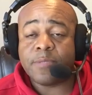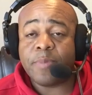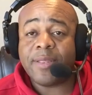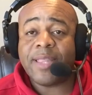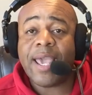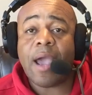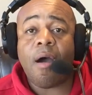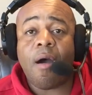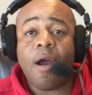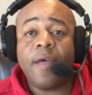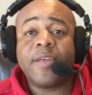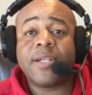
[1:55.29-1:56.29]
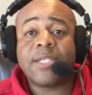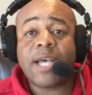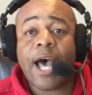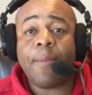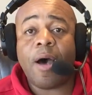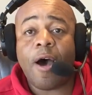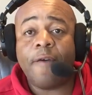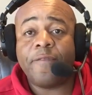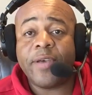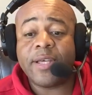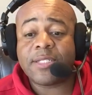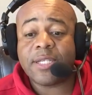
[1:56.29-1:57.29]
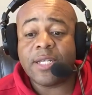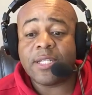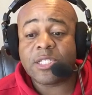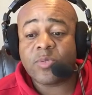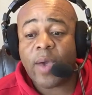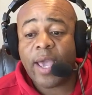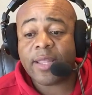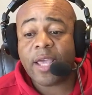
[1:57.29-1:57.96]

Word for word: But they are the top offense in the SWAC.